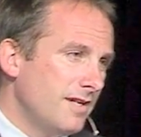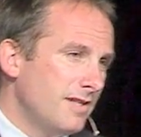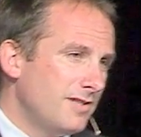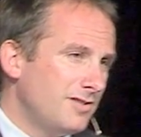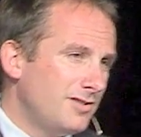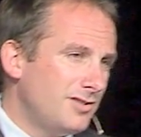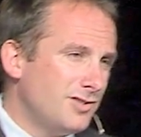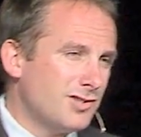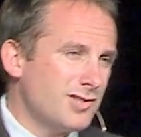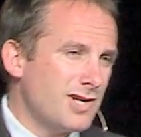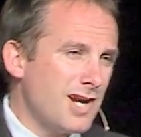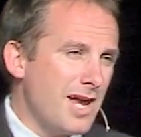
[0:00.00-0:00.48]

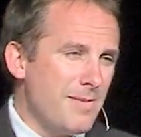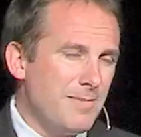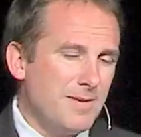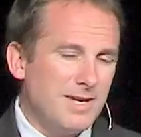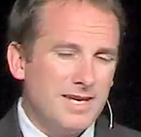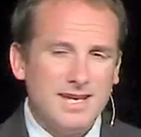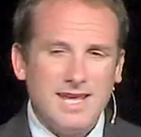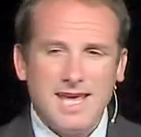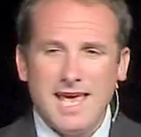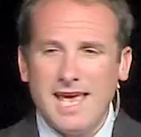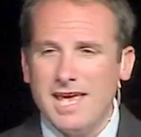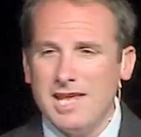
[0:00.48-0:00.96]
It's
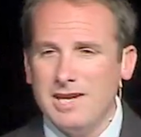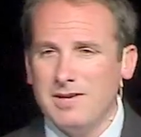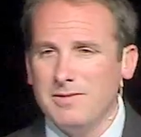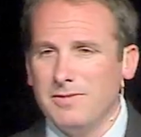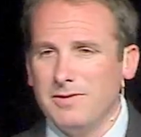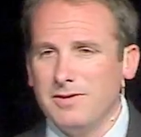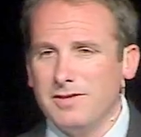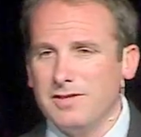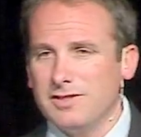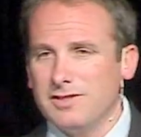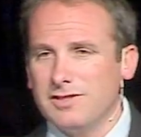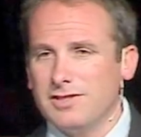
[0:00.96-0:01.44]
describing an
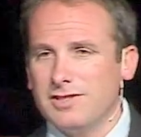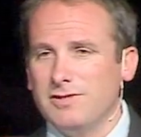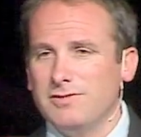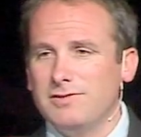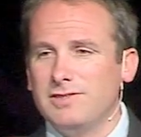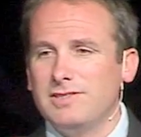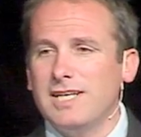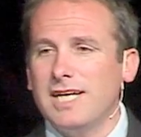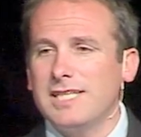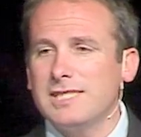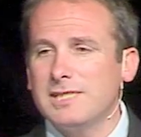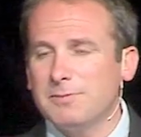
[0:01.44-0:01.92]
animal that is so
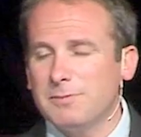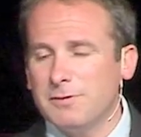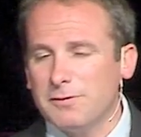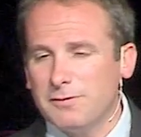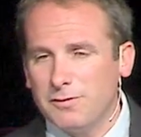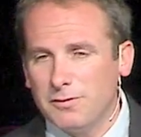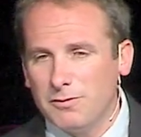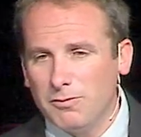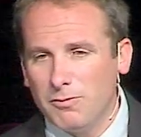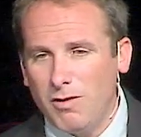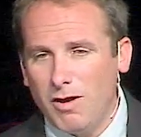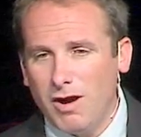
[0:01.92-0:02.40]
desperate
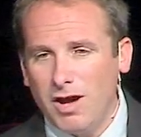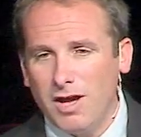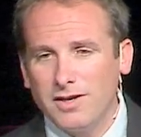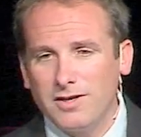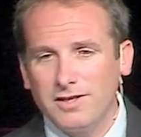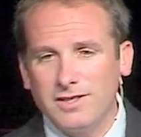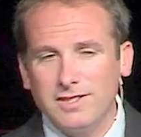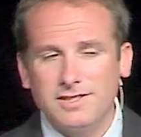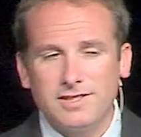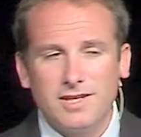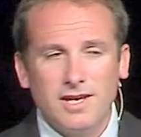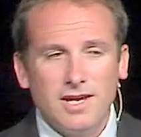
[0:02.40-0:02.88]
for
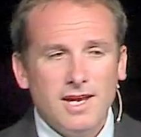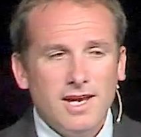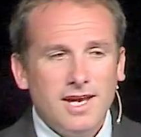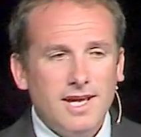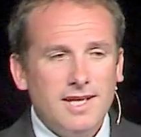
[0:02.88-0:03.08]
water, its,